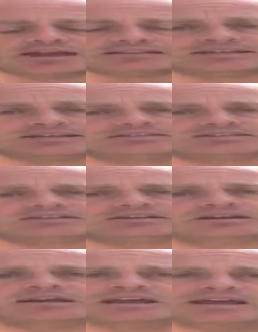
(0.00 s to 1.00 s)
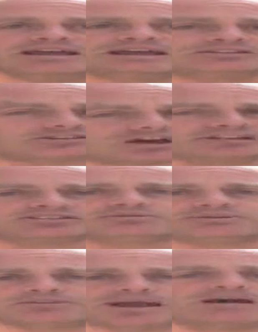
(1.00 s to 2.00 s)
that's necessary. It's also
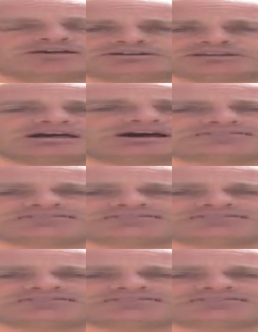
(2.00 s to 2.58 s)
empowered a lot of